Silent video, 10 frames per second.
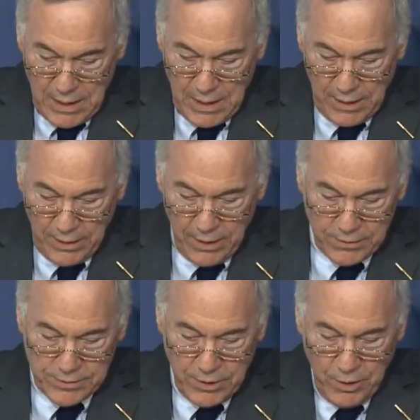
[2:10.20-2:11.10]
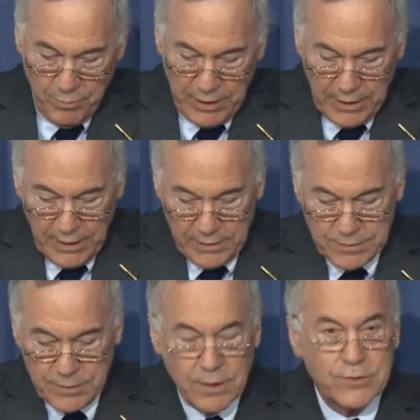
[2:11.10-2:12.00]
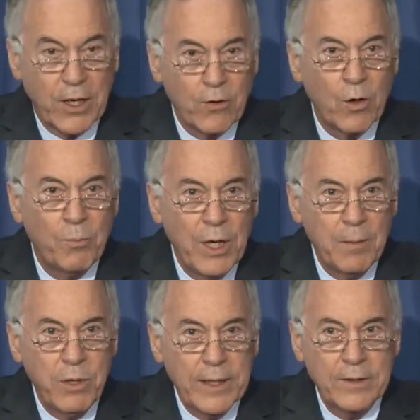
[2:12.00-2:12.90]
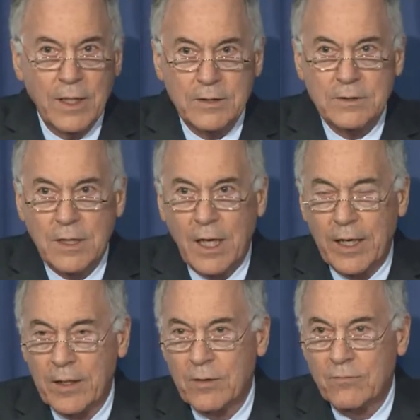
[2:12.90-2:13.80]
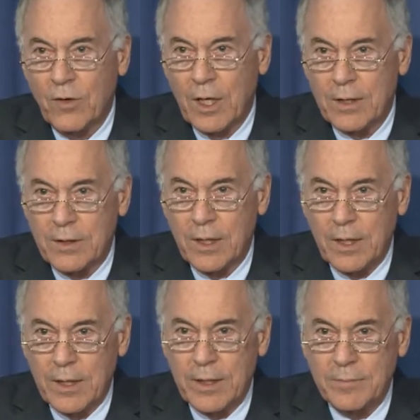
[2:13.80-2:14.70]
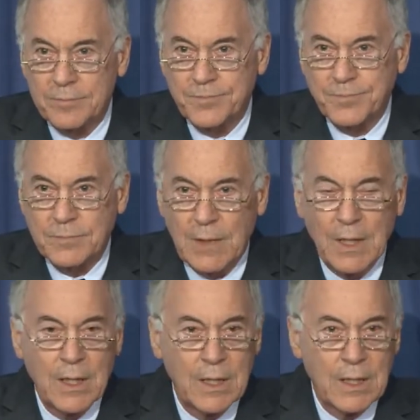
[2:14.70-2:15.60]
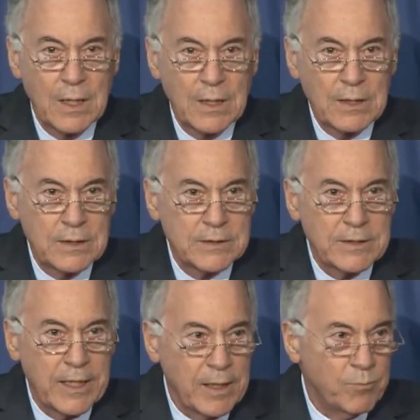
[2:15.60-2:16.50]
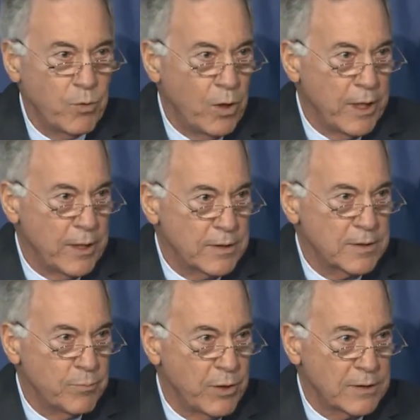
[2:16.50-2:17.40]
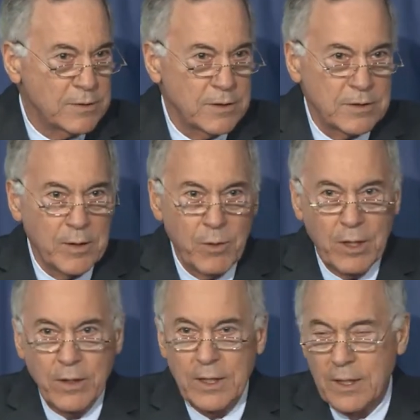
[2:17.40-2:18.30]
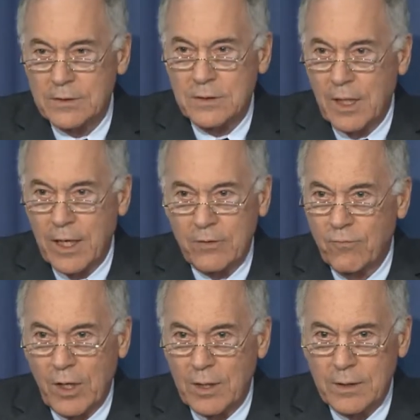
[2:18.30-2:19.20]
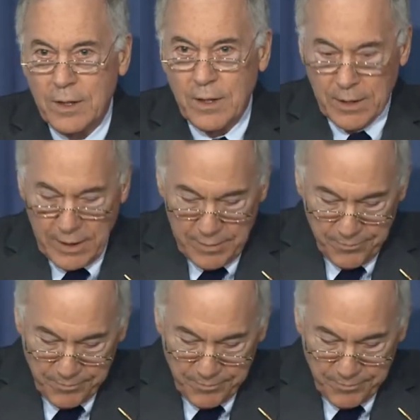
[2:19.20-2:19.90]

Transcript: And it is so because the general public doesn't like volatility the second point is that business community doesn't like volatility.